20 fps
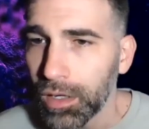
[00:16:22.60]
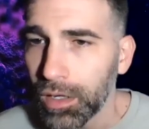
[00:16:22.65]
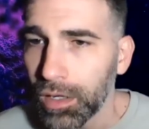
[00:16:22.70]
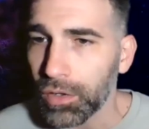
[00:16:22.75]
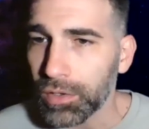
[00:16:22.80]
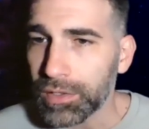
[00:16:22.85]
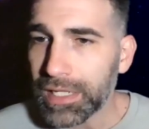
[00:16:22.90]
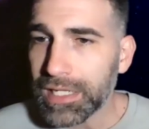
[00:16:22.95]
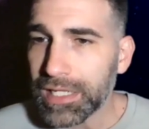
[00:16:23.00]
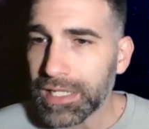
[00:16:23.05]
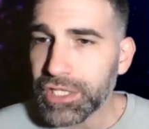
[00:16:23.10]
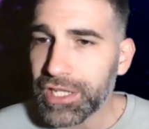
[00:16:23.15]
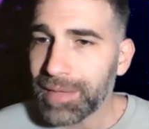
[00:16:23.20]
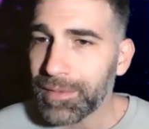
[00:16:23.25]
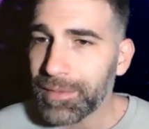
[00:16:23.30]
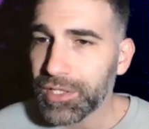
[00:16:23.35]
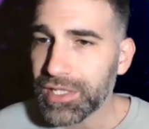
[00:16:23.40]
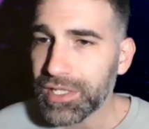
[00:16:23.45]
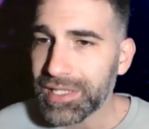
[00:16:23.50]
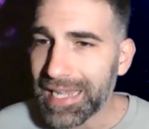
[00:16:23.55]
Ronen
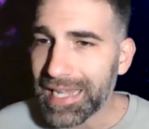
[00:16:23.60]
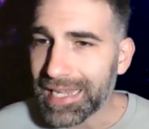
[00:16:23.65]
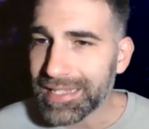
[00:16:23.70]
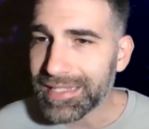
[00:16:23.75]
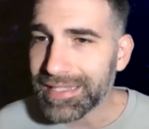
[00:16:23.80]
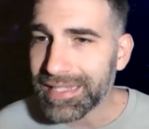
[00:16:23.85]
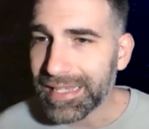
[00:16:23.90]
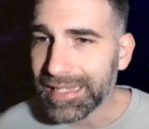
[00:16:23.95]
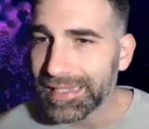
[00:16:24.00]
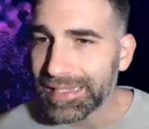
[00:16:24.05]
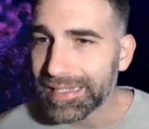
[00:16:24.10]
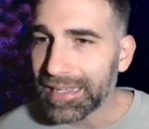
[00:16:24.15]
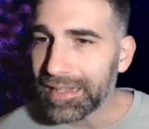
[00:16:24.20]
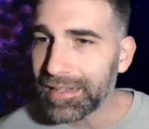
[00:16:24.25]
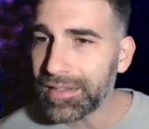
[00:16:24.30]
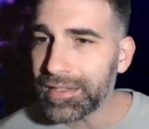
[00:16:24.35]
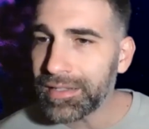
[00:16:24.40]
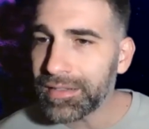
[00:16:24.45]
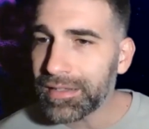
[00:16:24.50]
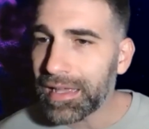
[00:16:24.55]
Shemesh is asking,
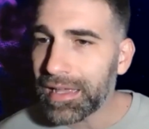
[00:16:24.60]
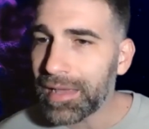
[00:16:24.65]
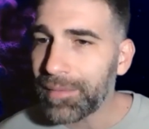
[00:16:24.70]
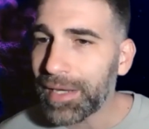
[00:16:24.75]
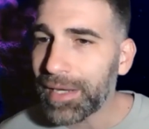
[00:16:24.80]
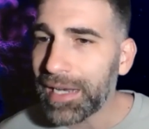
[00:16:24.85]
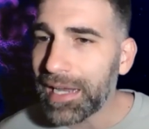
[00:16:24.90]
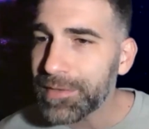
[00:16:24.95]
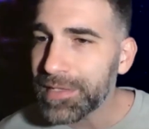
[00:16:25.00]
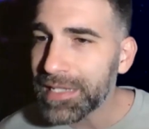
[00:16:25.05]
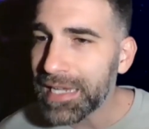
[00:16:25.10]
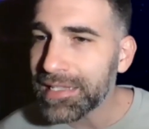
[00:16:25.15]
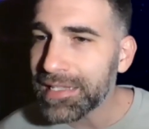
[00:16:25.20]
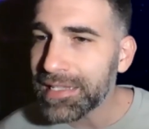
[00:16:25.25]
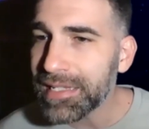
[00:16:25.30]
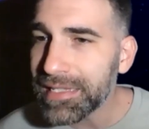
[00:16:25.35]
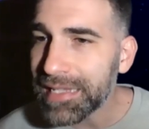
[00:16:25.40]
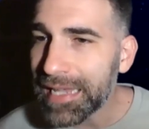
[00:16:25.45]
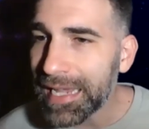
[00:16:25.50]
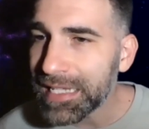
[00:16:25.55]
I'm a life
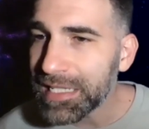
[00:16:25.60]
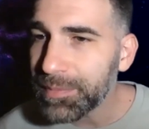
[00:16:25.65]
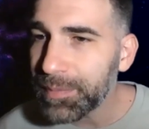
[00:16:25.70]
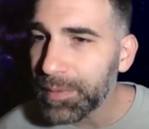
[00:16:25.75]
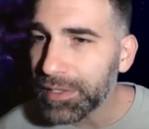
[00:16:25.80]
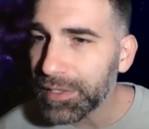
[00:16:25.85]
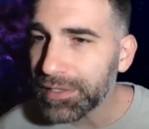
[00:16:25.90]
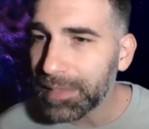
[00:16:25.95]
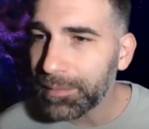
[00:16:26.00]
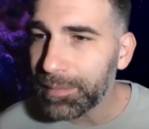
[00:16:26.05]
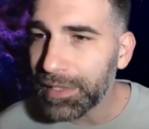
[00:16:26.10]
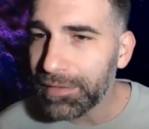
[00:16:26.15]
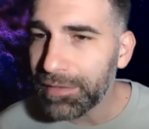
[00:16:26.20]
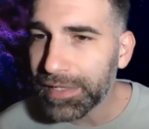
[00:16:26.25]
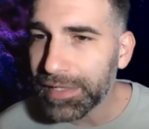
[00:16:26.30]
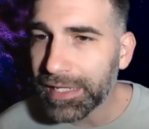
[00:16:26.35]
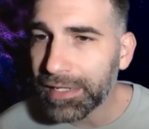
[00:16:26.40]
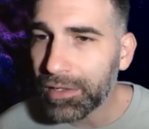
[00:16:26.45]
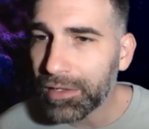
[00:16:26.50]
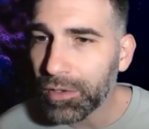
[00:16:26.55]
sciences expert. I believe I
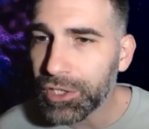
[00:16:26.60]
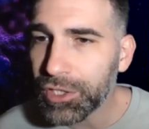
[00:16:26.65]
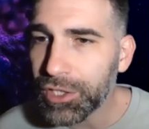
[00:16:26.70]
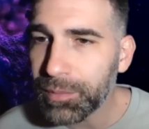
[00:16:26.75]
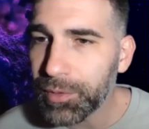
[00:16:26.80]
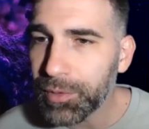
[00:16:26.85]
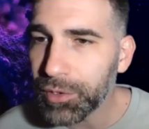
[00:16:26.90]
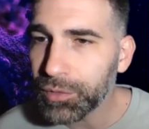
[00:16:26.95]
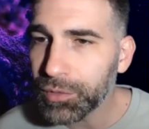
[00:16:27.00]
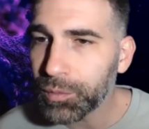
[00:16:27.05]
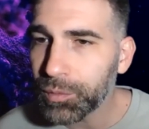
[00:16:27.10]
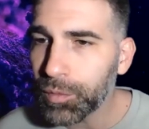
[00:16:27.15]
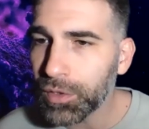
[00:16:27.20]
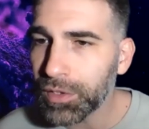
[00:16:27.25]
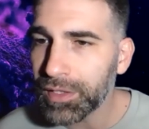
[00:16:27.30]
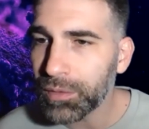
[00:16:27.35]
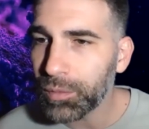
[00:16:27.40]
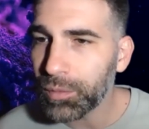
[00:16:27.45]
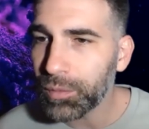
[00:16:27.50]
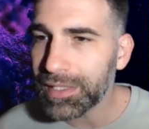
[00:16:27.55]
can contribute to more
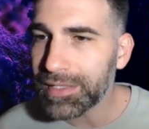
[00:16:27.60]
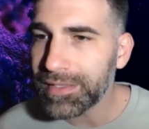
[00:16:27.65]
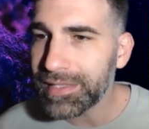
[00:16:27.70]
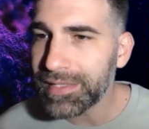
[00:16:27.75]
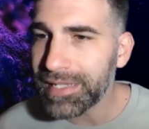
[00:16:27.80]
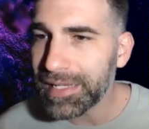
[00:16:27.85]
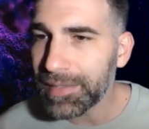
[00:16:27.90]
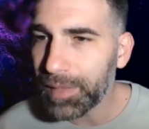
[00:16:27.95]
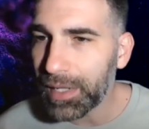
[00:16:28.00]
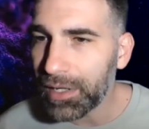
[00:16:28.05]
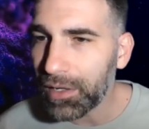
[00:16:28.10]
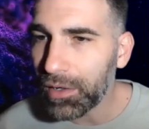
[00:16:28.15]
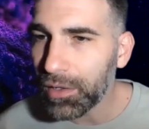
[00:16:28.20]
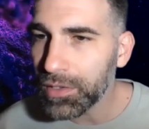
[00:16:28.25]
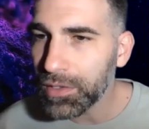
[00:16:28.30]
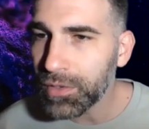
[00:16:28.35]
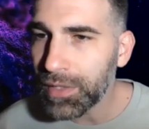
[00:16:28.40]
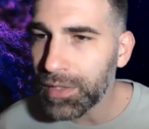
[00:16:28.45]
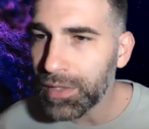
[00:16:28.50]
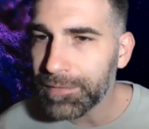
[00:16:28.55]
than one team. I
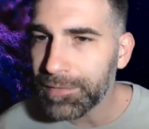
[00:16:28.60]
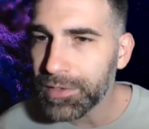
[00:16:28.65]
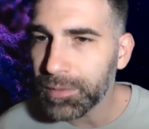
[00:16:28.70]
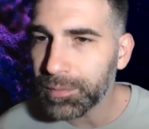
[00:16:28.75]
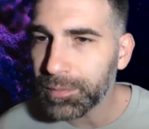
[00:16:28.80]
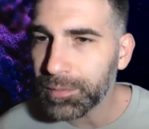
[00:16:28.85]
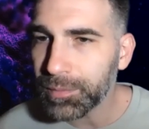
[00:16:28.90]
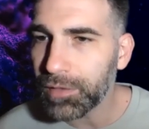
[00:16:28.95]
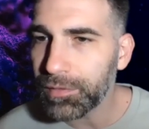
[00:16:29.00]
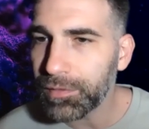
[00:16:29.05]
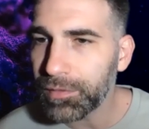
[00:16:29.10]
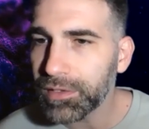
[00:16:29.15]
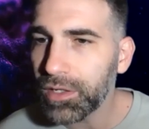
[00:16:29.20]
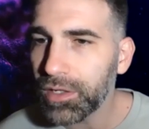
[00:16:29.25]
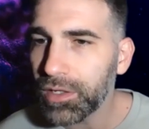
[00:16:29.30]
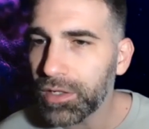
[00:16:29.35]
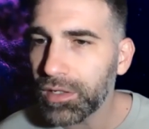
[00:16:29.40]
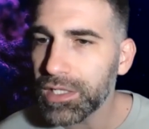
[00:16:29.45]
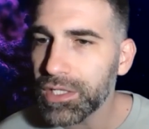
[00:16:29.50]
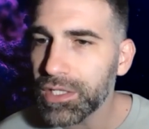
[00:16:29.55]
also have some novel
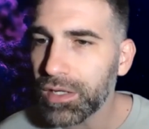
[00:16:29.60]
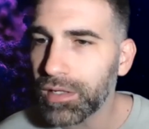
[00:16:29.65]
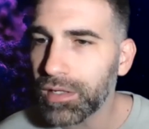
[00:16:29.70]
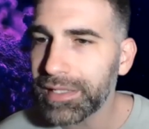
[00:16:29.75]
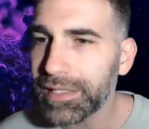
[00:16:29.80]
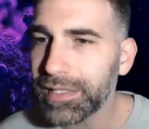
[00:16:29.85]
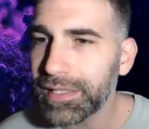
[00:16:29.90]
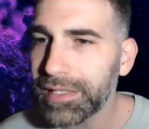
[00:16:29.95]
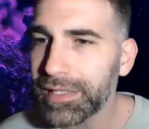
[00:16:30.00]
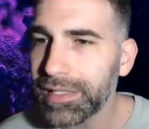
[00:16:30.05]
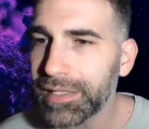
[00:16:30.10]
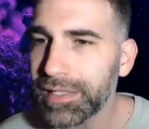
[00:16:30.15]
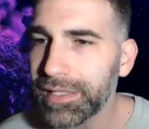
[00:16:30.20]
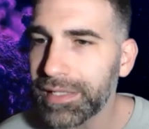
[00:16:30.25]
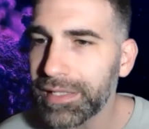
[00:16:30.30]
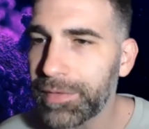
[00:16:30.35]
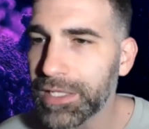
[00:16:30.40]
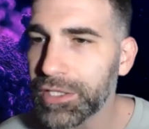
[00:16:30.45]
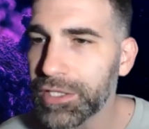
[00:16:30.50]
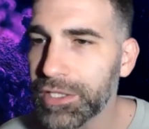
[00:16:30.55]
knowledge on the
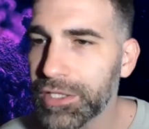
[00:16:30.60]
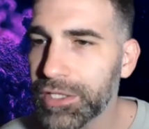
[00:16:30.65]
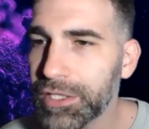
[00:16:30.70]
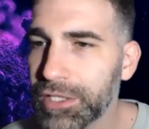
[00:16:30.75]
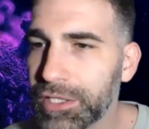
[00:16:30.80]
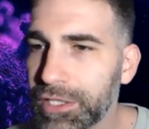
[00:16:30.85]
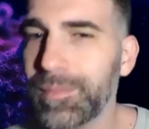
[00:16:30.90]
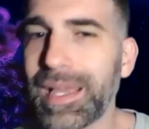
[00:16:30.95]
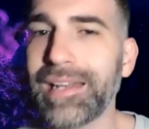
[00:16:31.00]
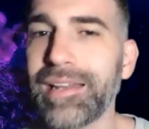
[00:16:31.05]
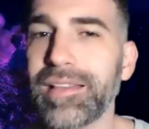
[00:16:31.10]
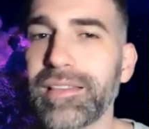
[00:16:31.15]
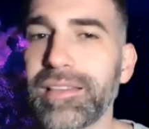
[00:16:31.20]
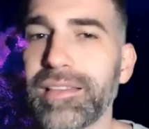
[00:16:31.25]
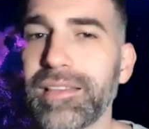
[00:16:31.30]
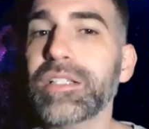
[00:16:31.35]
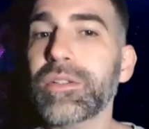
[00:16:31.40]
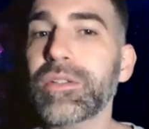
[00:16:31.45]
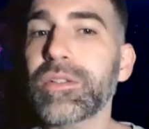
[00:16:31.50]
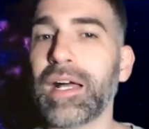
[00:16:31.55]
infection mechanism,
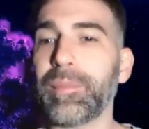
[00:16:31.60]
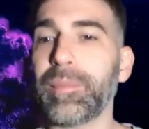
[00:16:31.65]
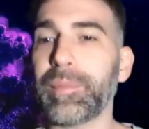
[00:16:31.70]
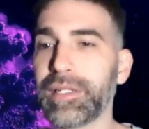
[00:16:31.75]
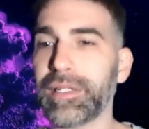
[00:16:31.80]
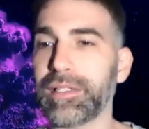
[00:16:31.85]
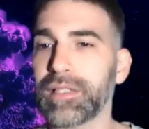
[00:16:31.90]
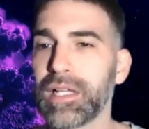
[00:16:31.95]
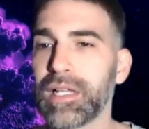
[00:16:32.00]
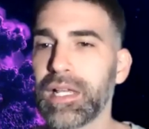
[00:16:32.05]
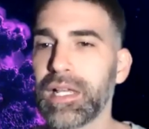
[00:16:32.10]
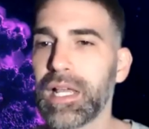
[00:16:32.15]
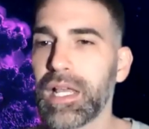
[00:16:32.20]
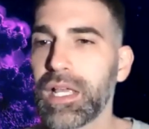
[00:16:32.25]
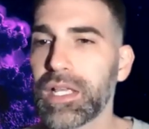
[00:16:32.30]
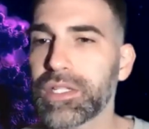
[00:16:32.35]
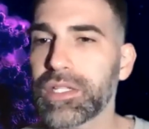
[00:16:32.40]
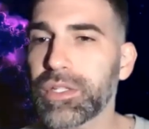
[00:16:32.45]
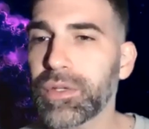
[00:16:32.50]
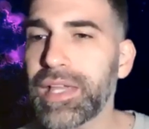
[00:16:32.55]
anything to help in.
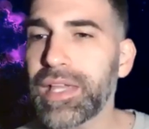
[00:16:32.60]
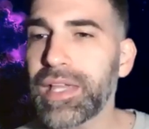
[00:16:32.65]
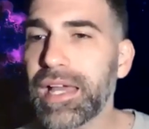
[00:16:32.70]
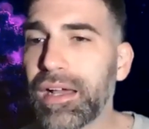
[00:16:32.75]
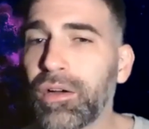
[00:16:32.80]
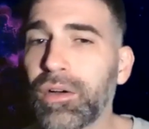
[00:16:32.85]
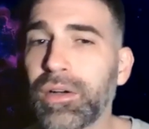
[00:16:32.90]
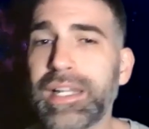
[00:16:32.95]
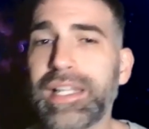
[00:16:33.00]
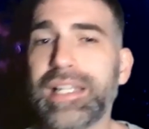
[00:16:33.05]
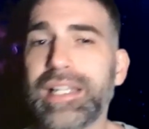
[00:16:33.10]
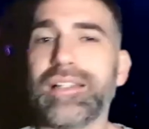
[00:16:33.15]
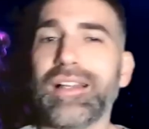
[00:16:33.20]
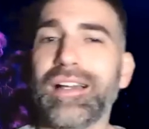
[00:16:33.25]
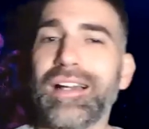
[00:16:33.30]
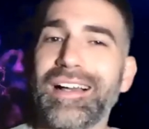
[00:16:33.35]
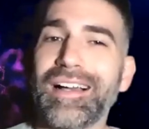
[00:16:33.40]
So yeah, Ronen,